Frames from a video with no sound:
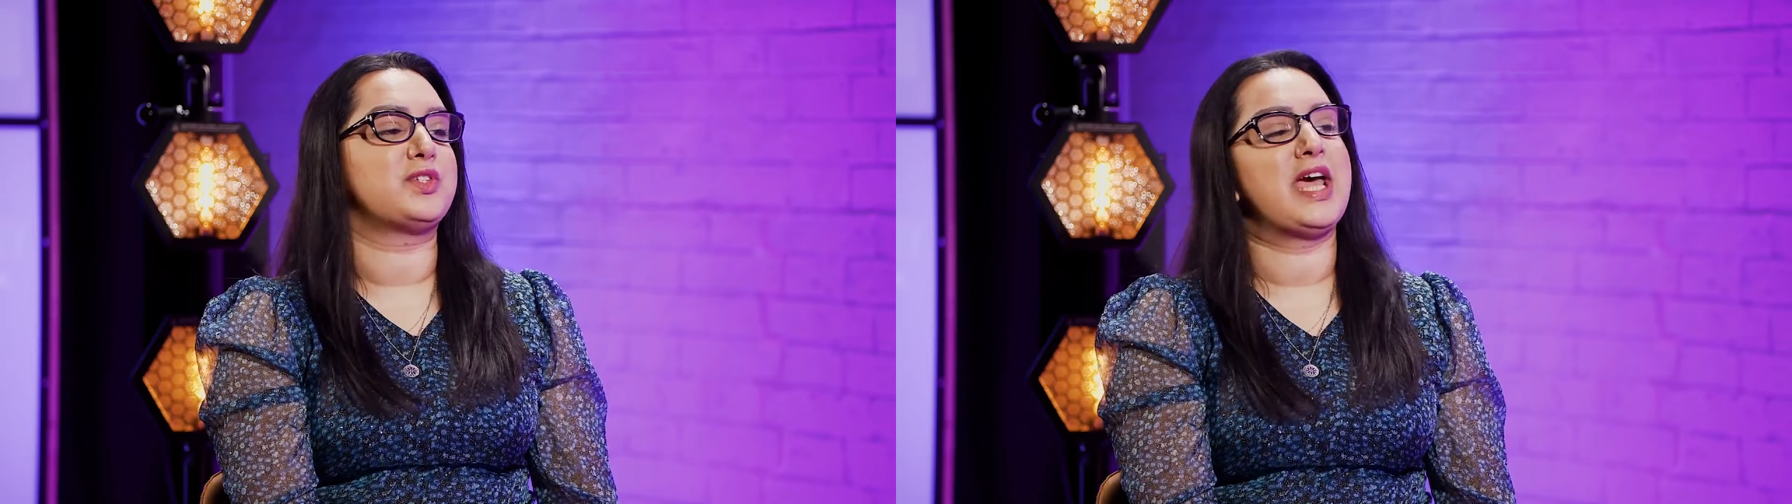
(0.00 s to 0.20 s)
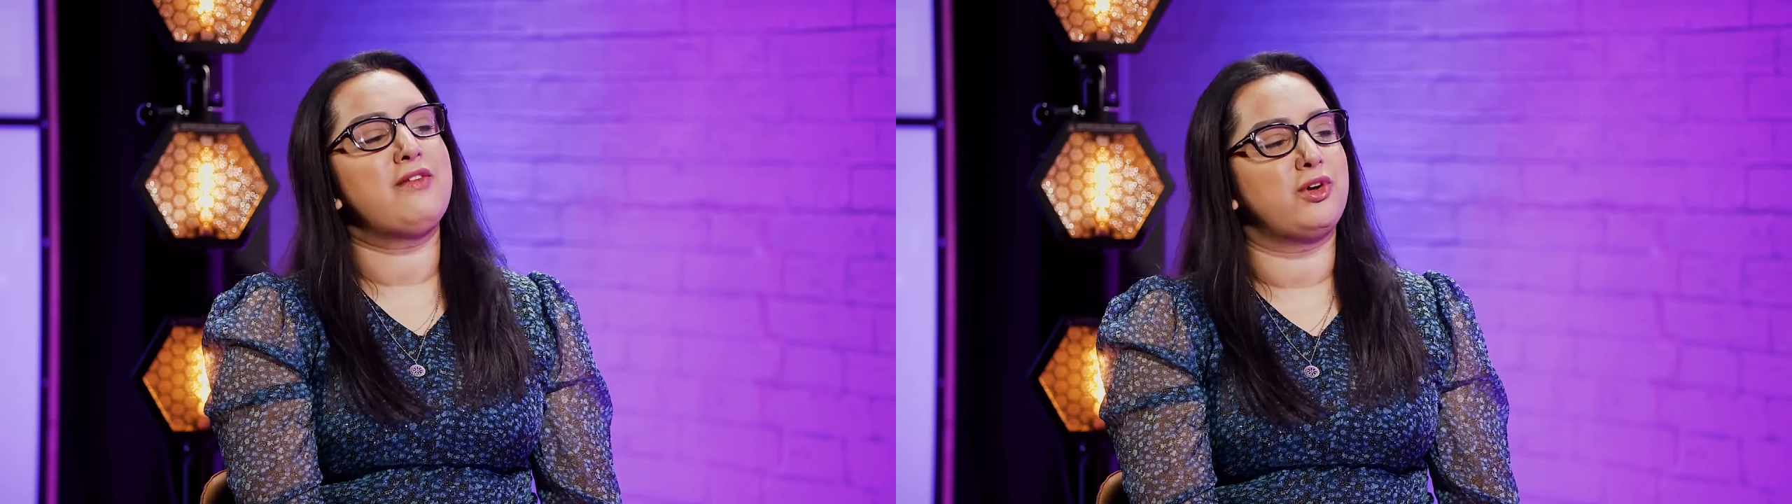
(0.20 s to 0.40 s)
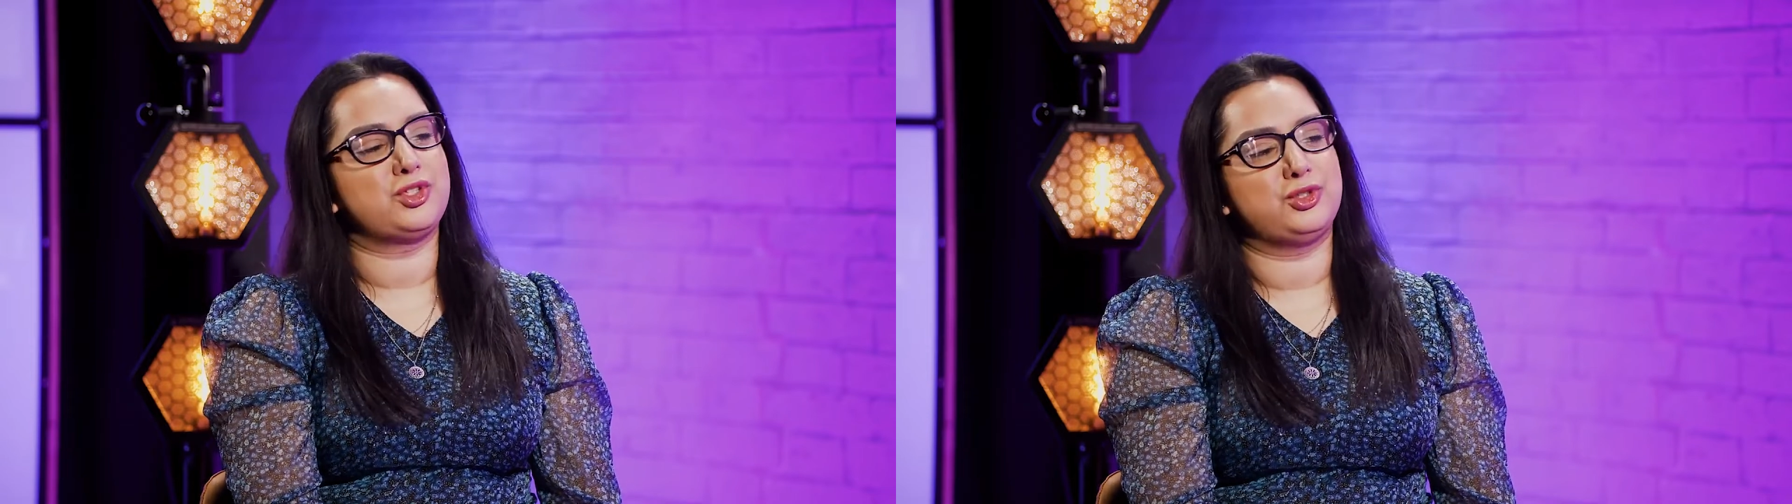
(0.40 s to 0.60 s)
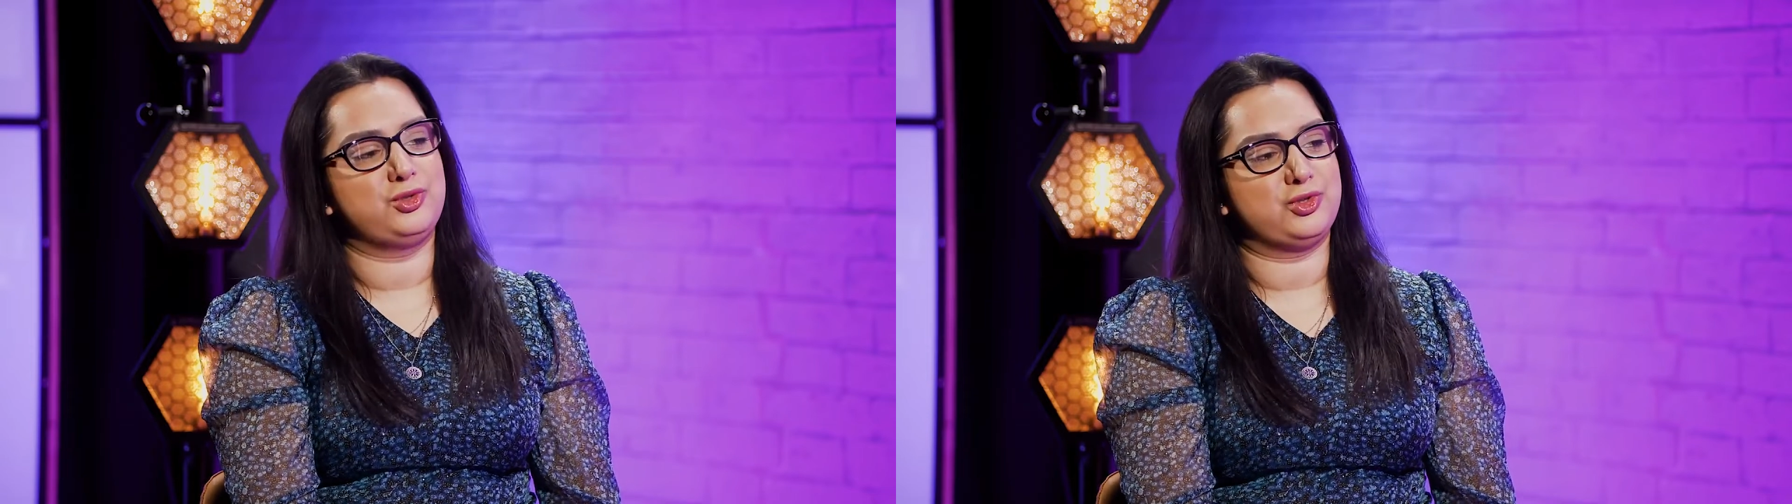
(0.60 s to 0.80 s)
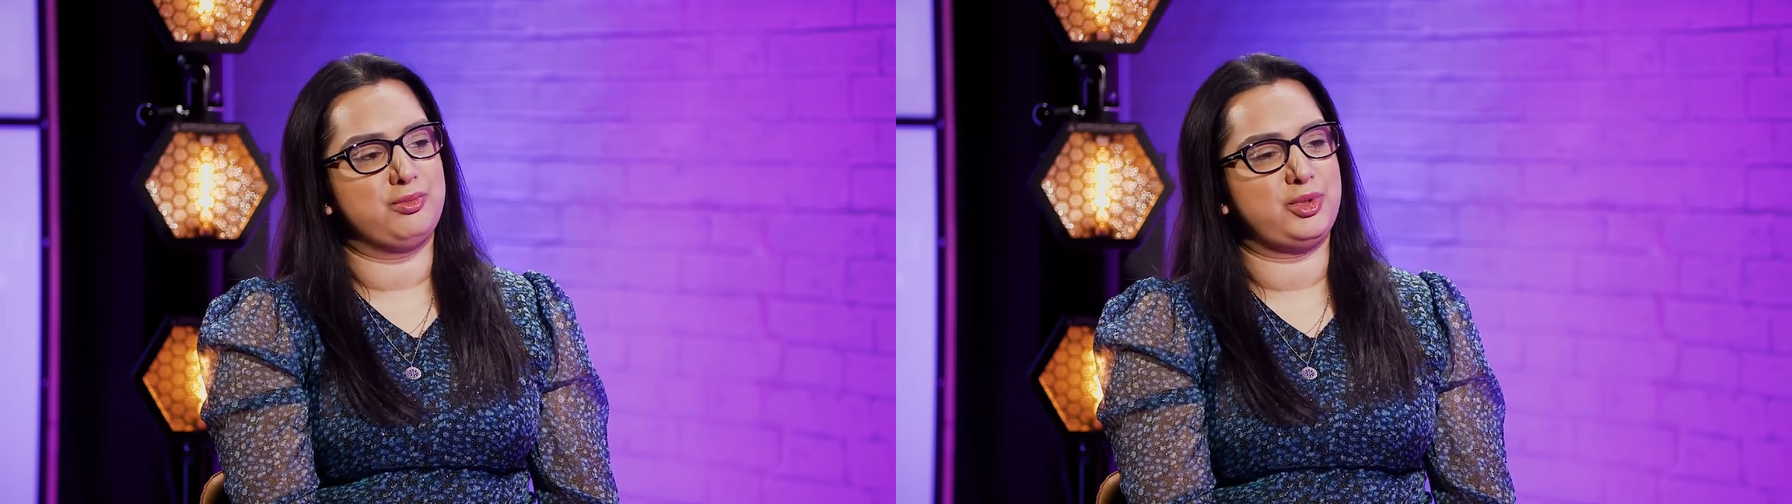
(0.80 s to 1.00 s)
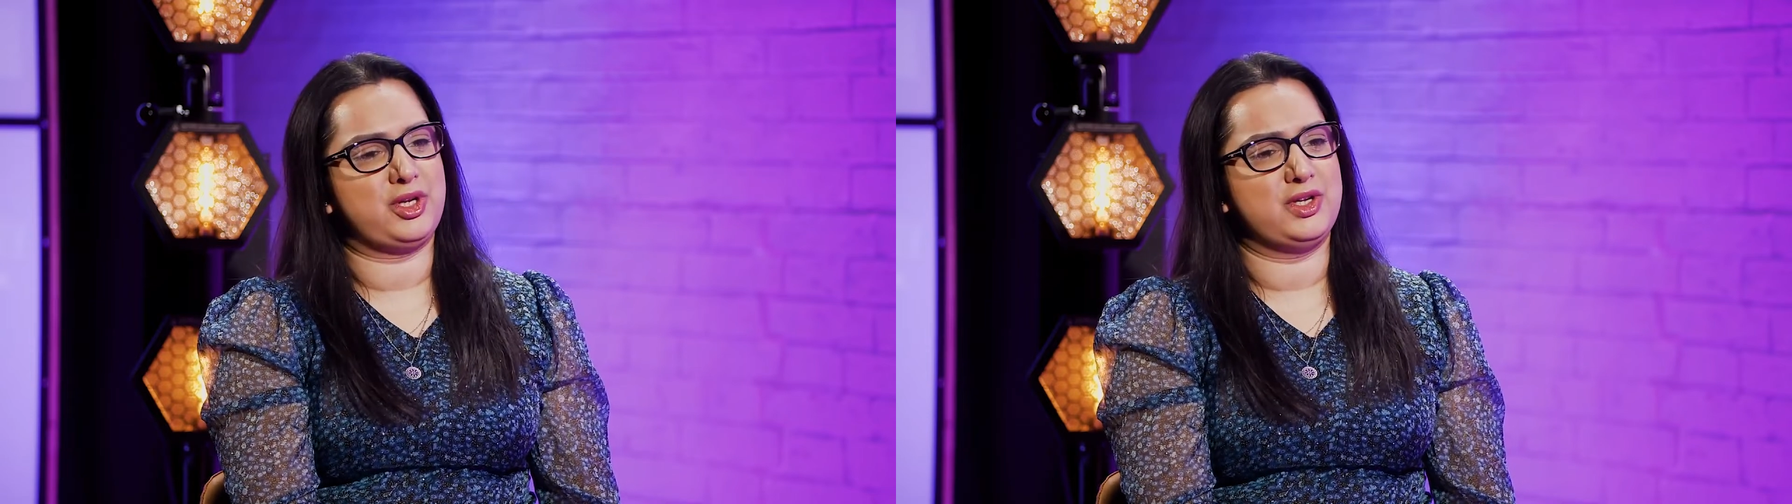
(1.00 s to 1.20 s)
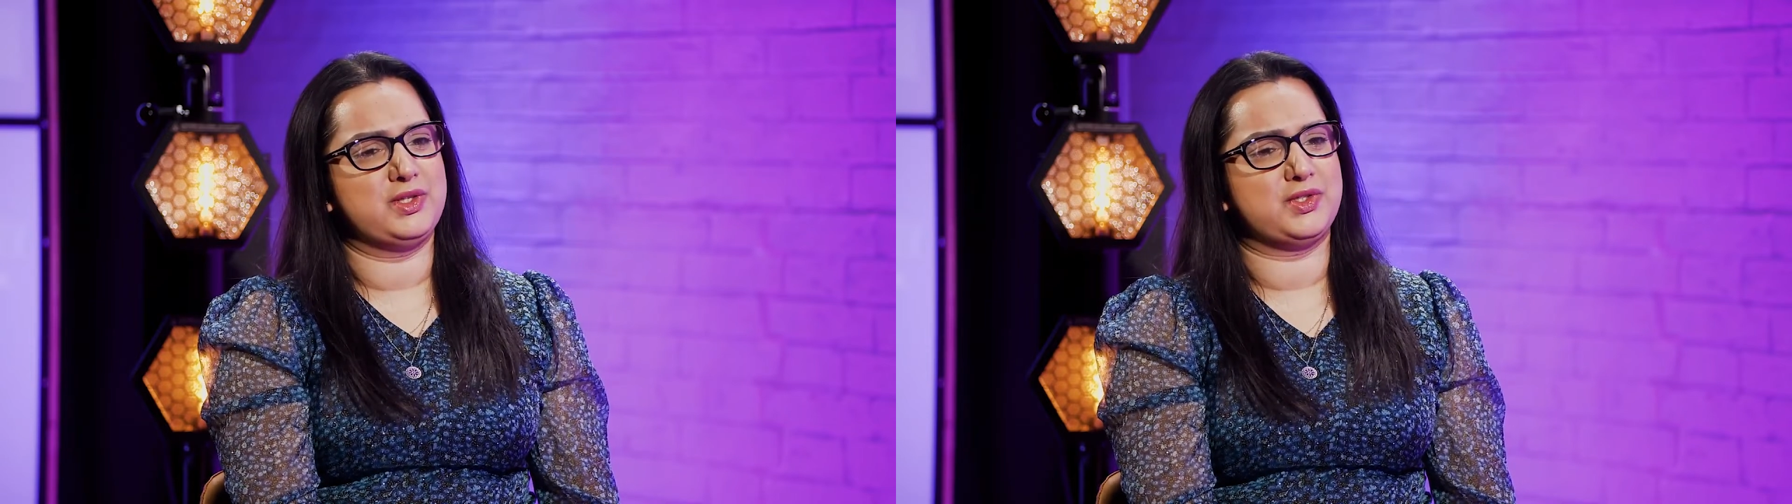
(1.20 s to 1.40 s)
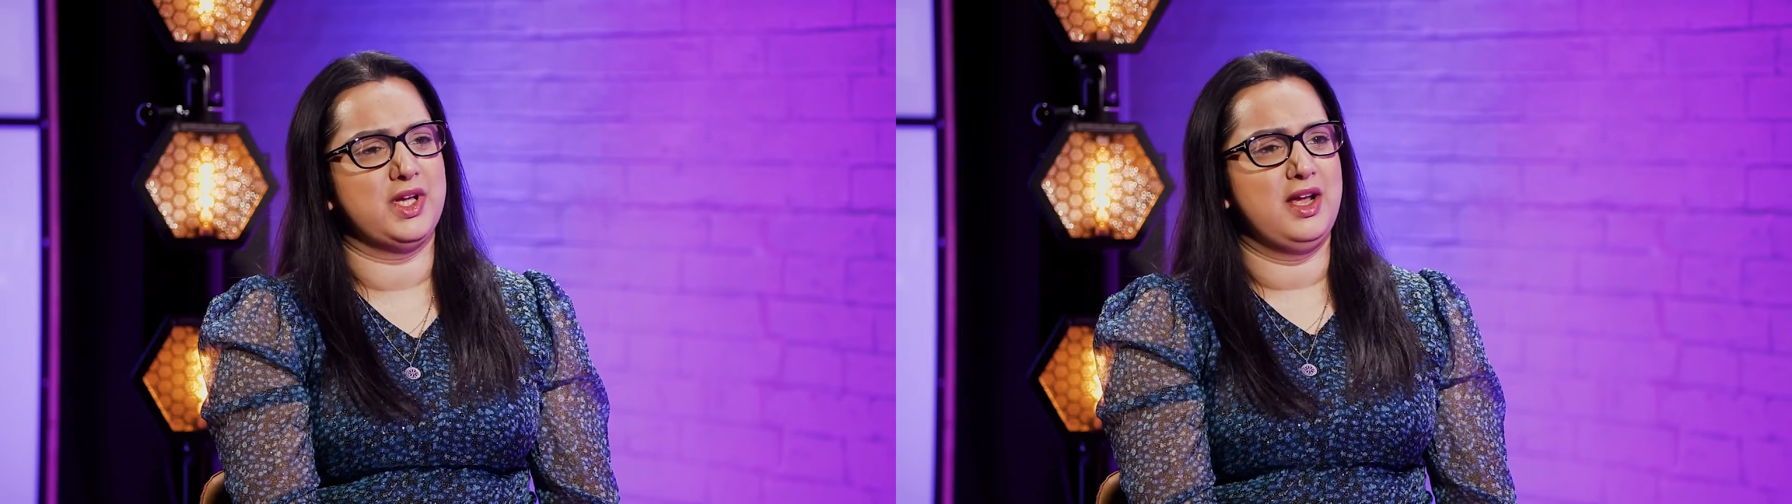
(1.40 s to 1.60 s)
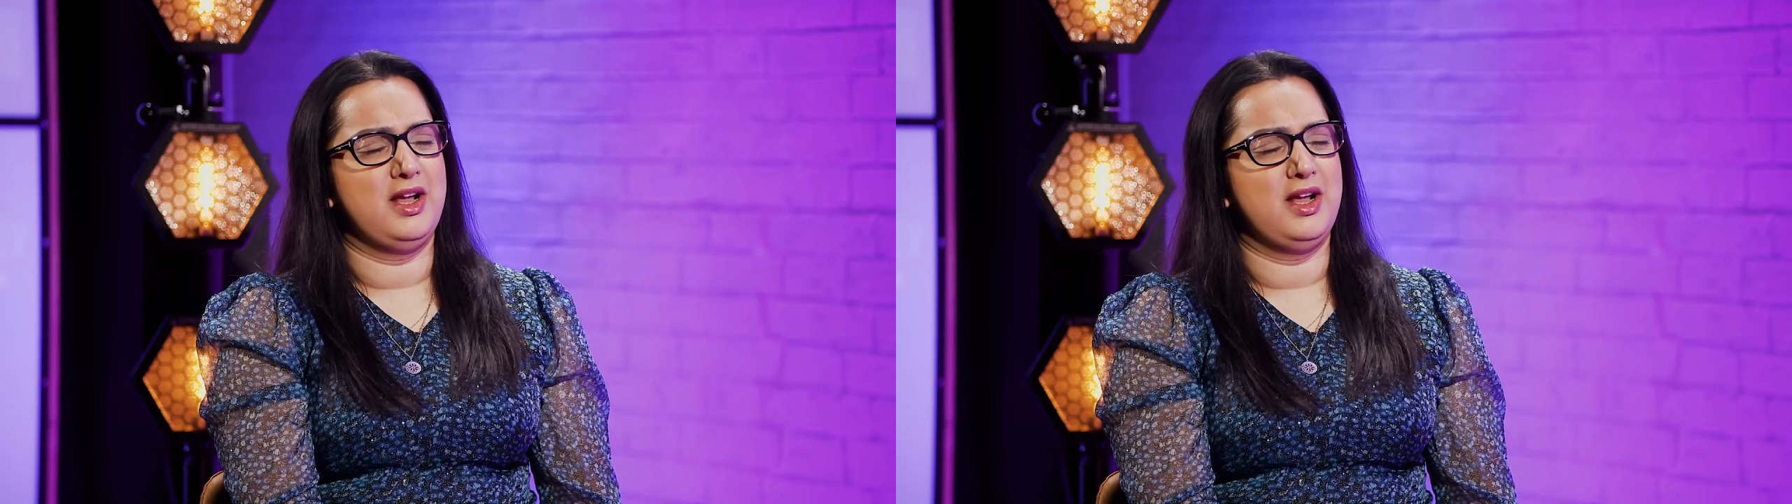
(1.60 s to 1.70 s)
to have our children because,